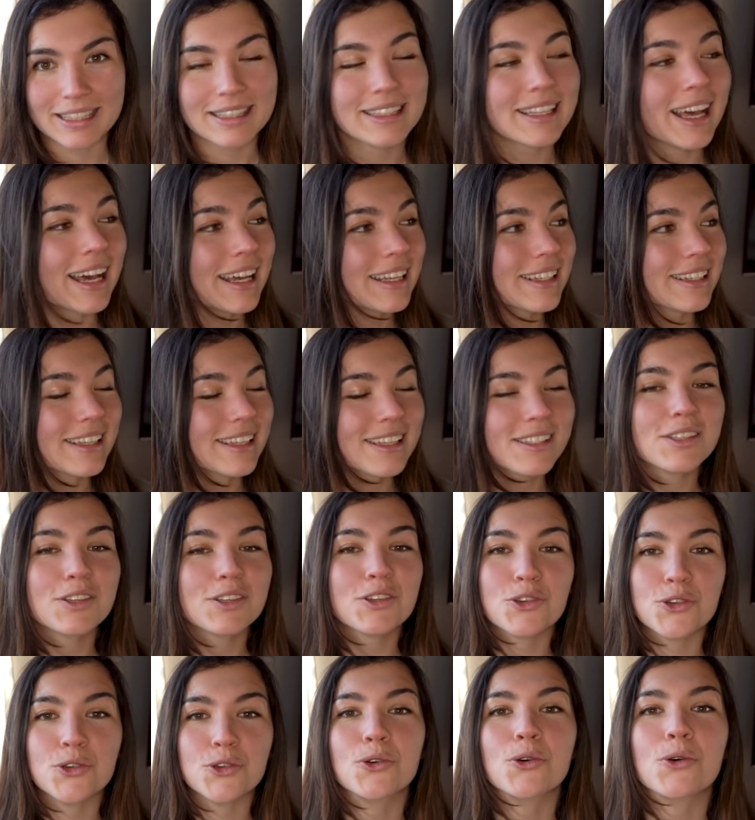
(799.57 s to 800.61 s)
That is a
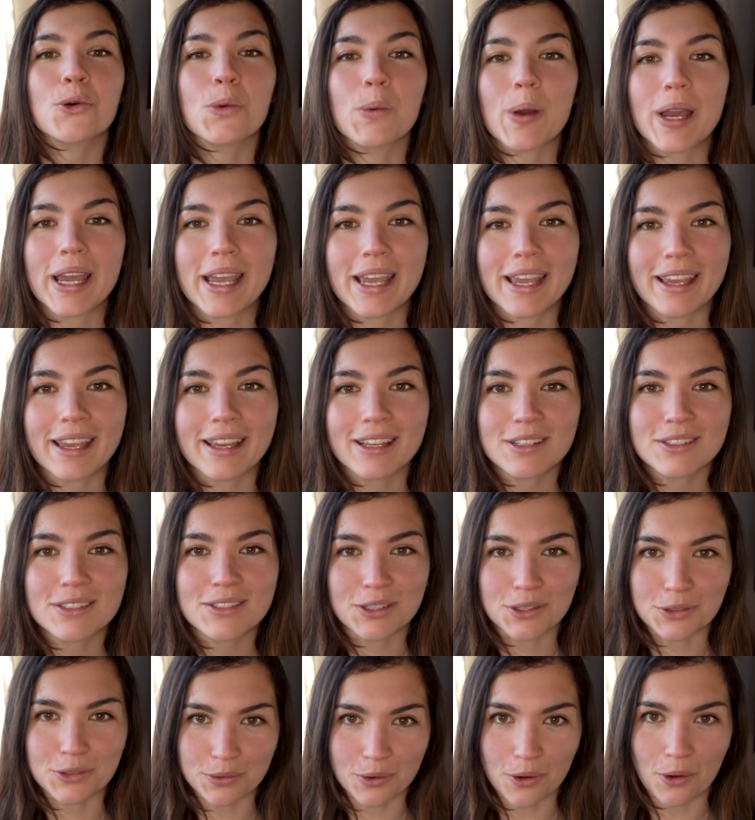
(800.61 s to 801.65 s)
sure way to
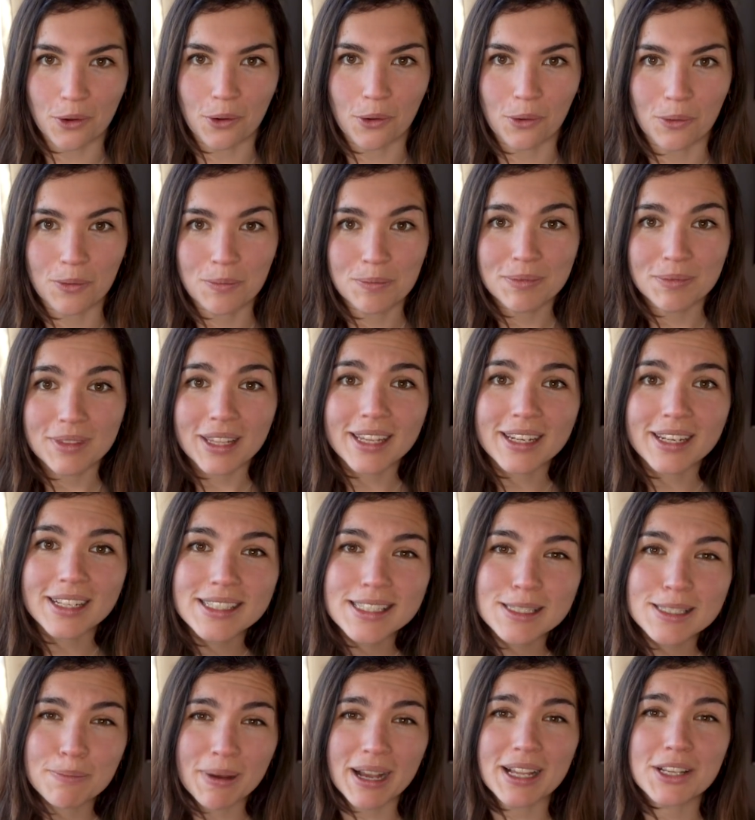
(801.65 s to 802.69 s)
grow and
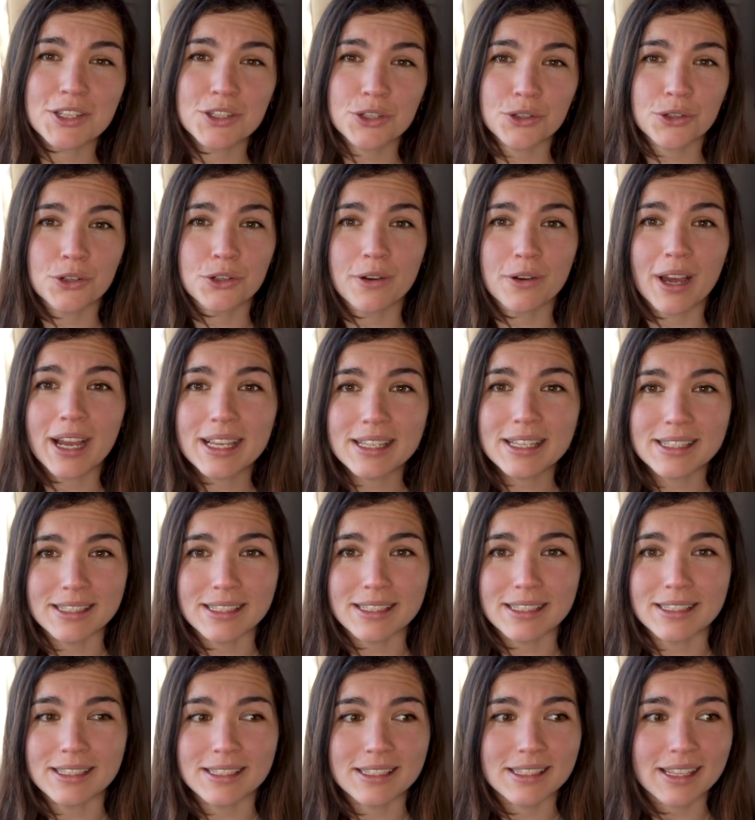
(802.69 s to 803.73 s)
expand your
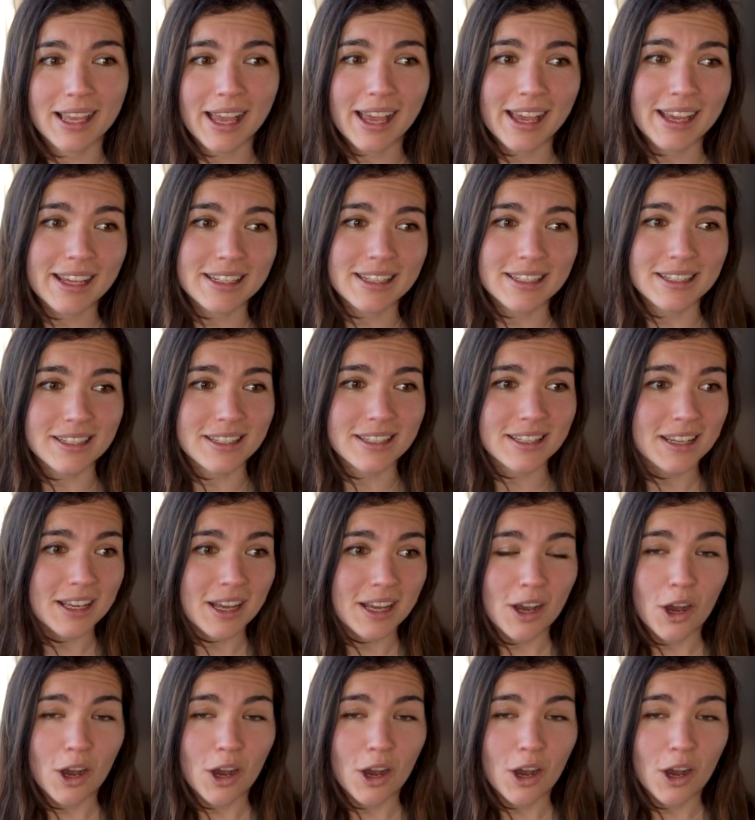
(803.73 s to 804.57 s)
horizons and